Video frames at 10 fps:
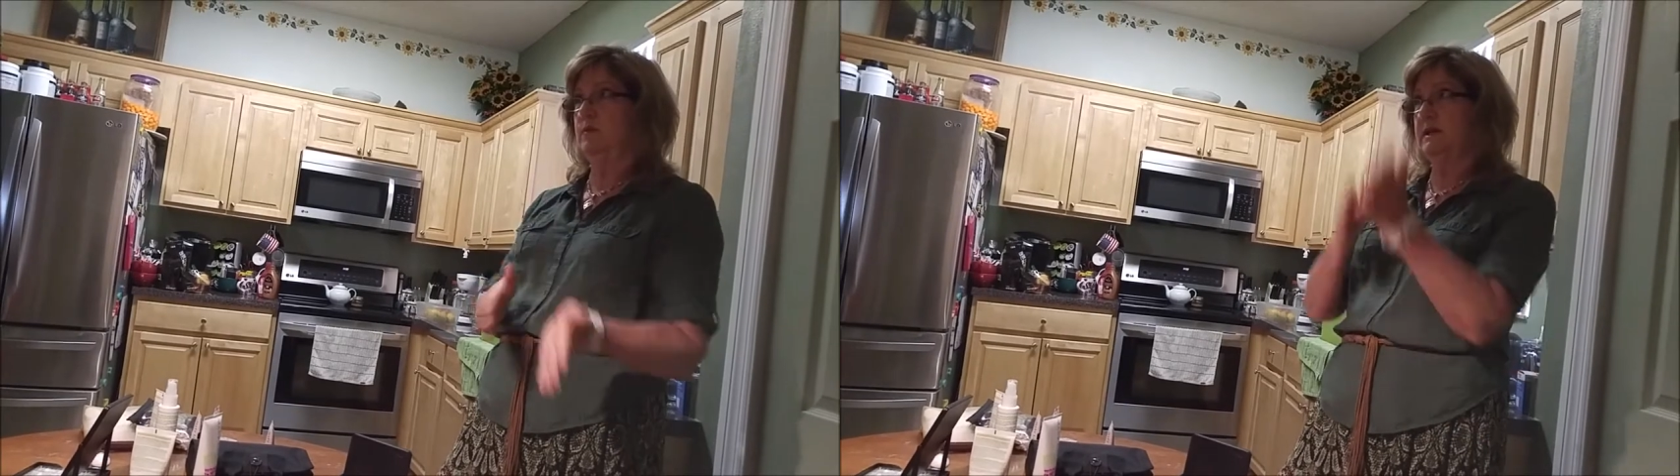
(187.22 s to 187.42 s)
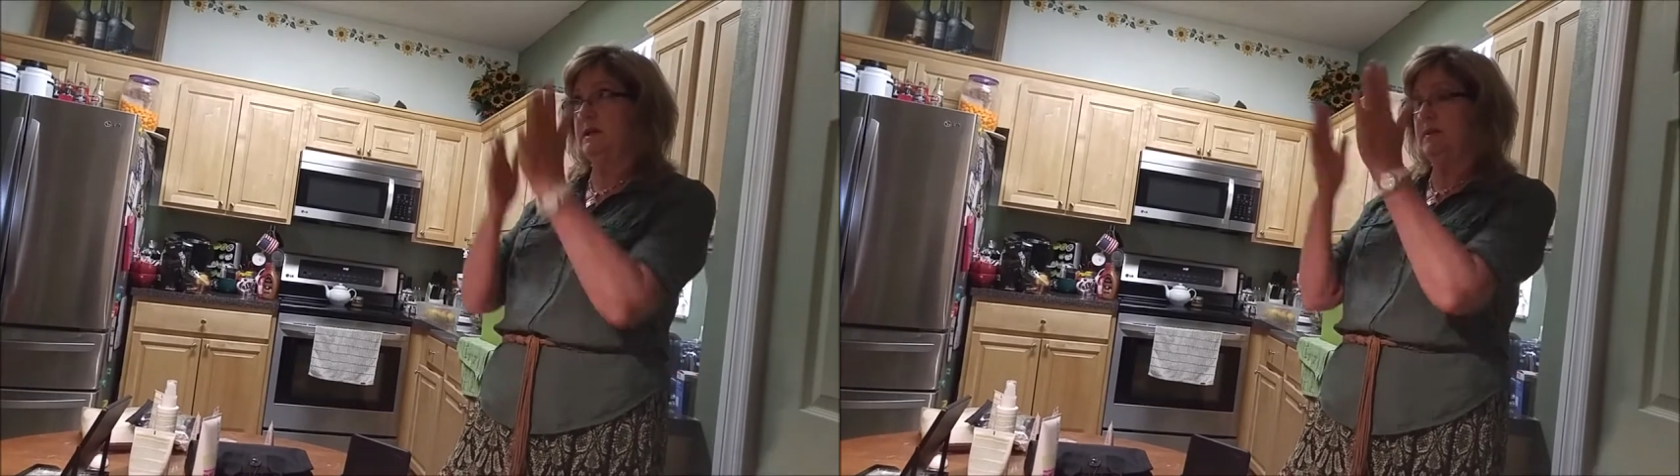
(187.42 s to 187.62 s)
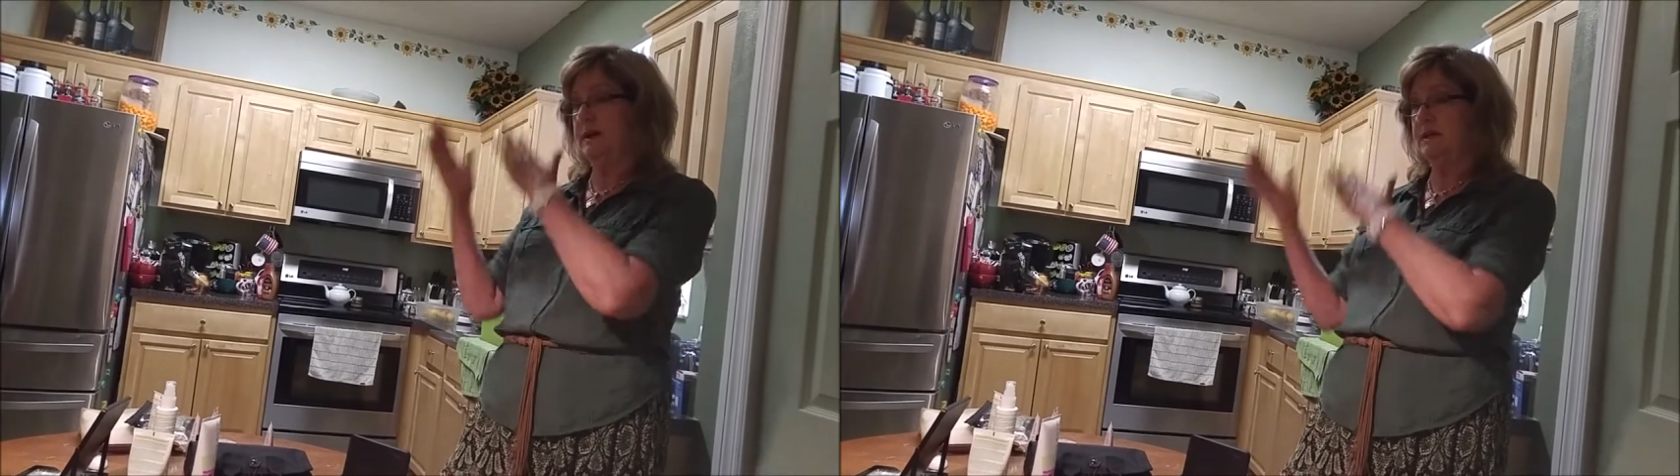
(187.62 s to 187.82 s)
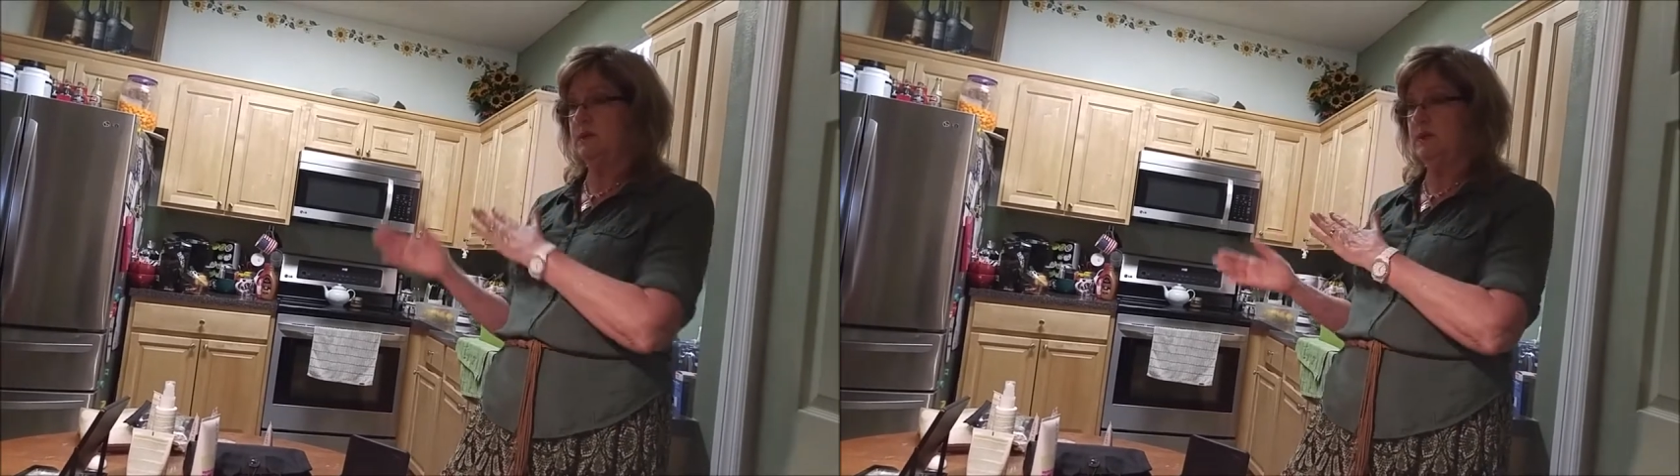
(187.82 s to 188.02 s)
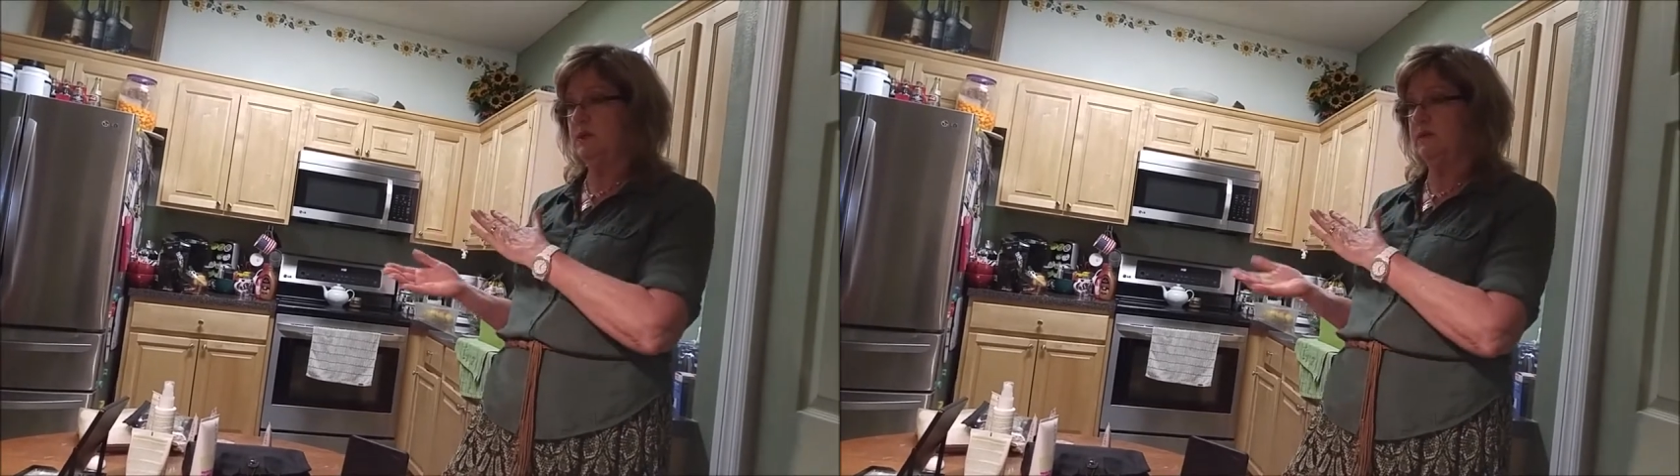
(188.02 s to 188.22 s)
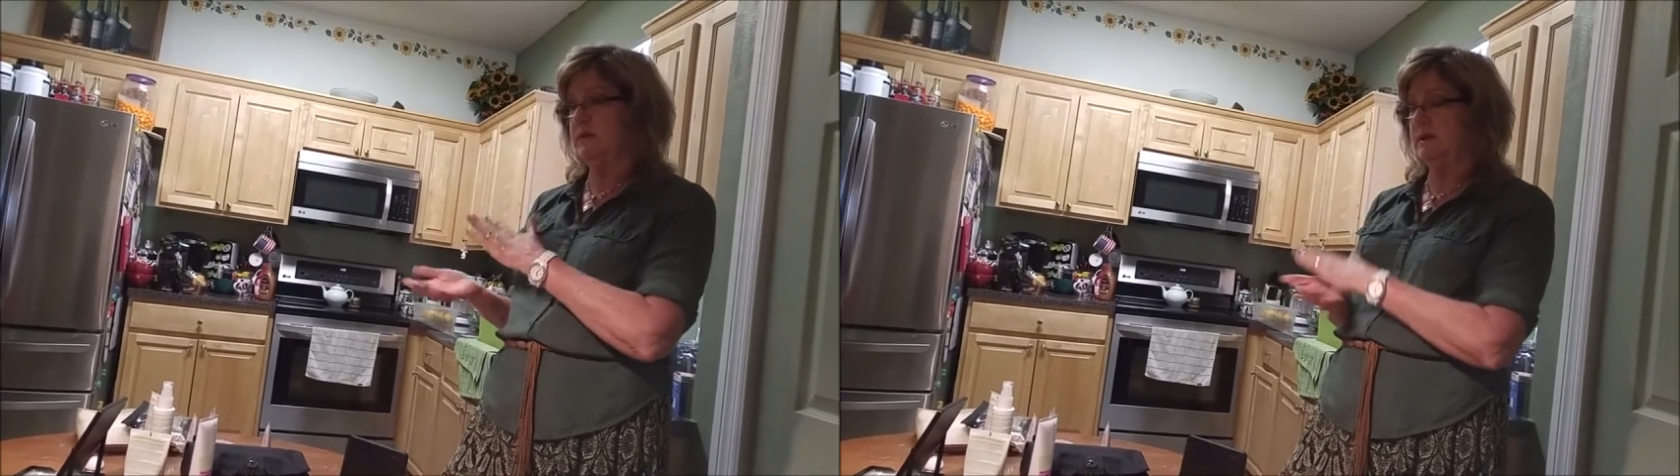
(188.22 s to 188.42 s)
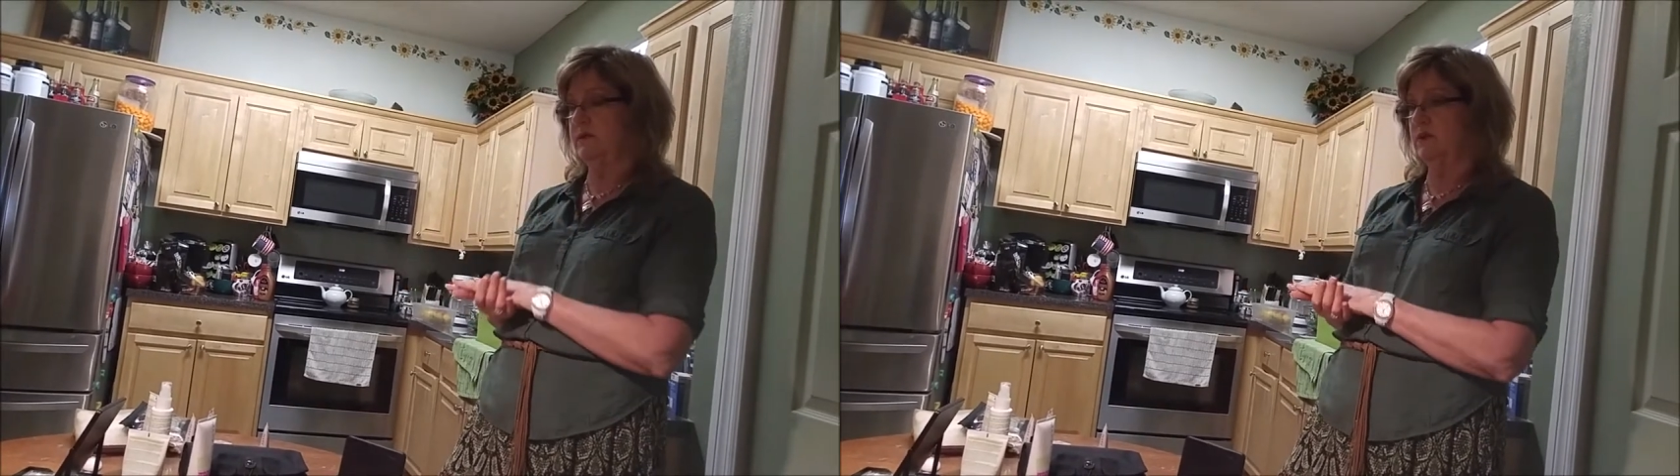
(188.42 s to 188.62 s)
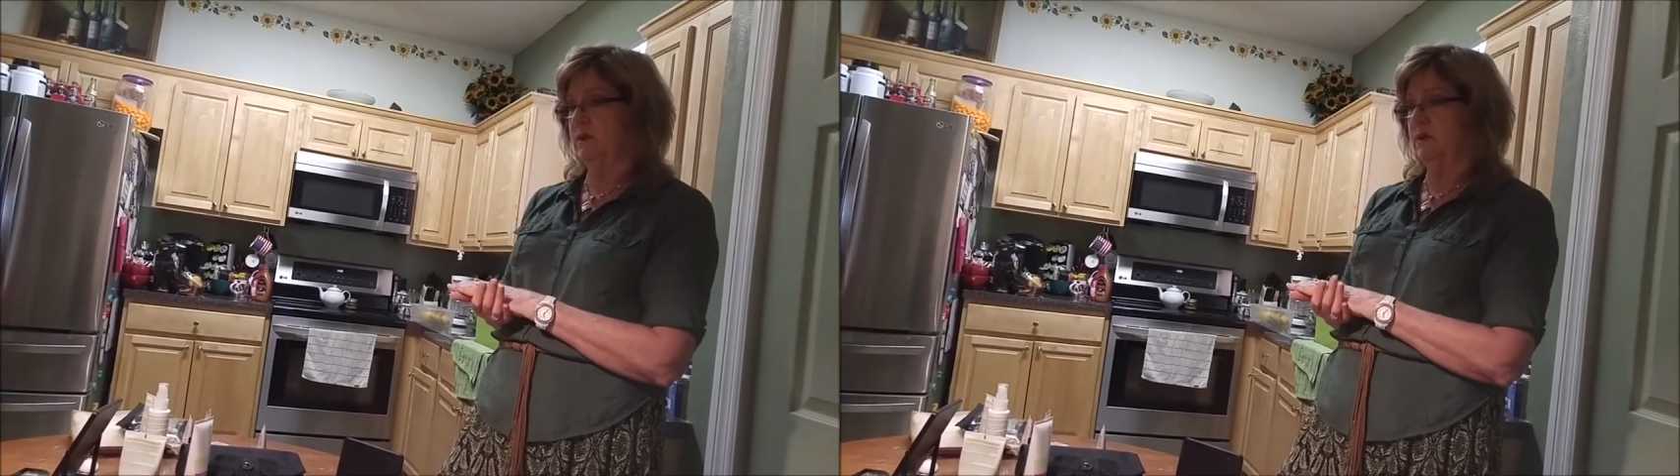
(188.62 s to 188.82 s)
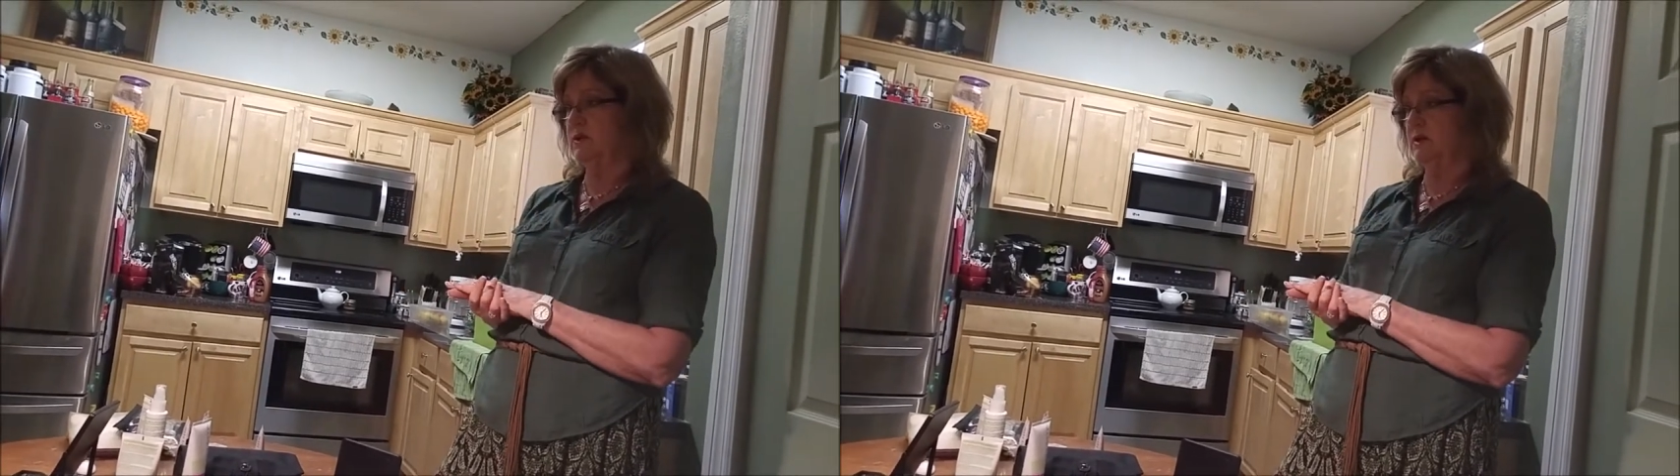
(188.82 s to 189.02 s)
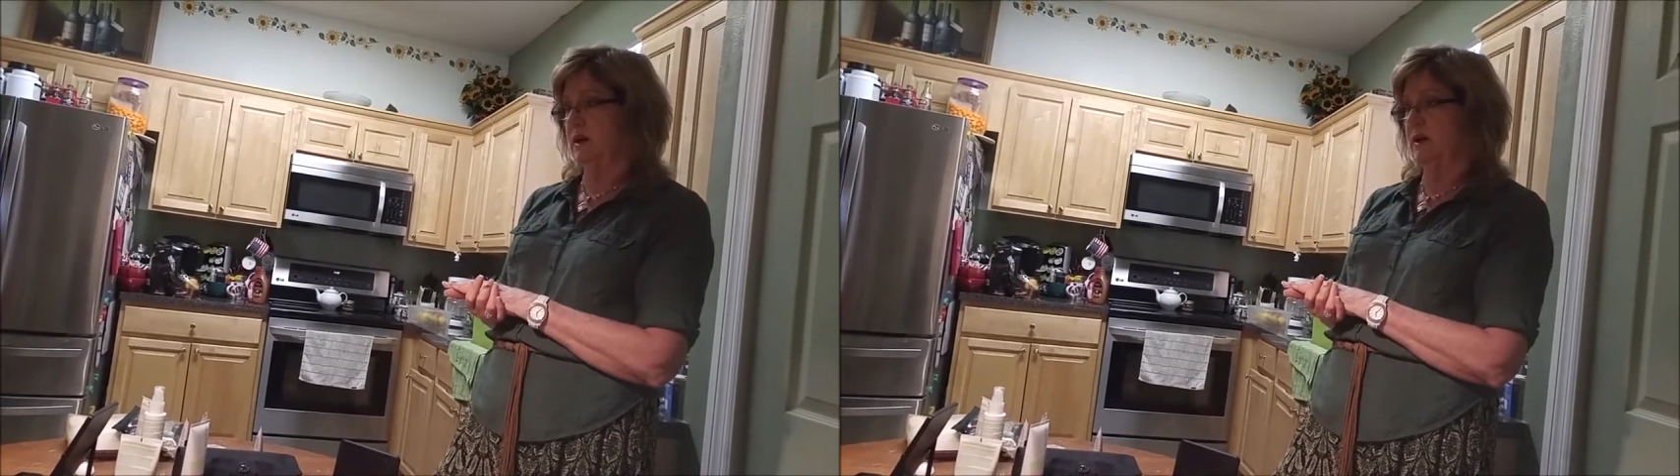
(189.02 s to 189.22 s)
did a big switchover several
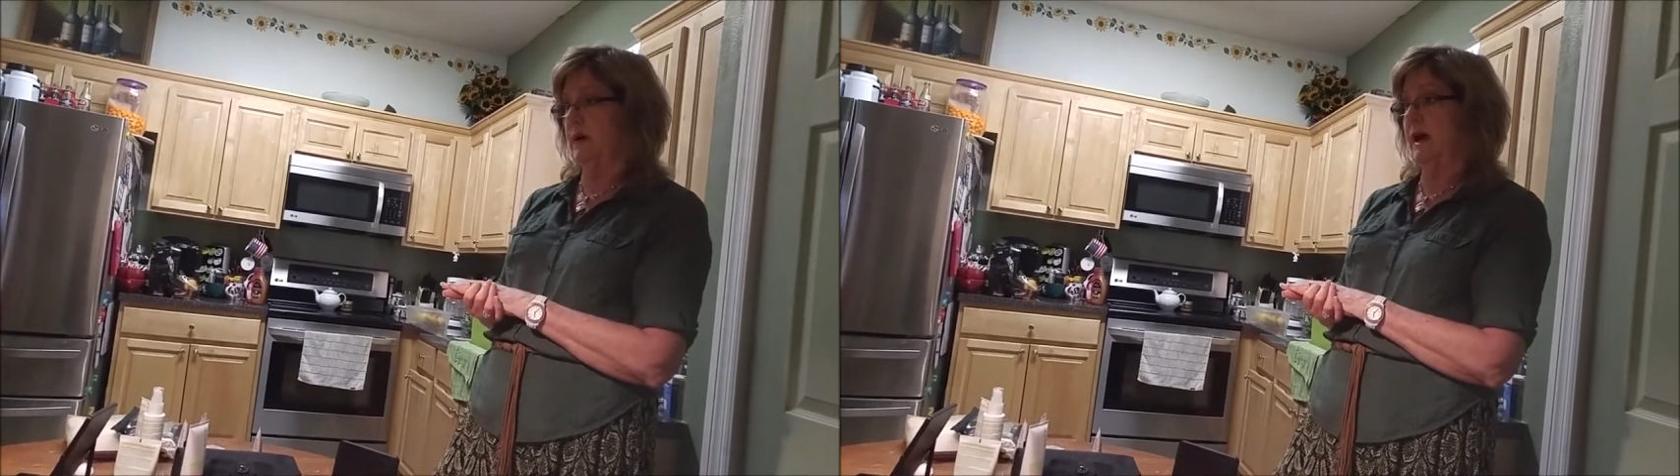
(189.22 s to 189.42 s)
years ago, we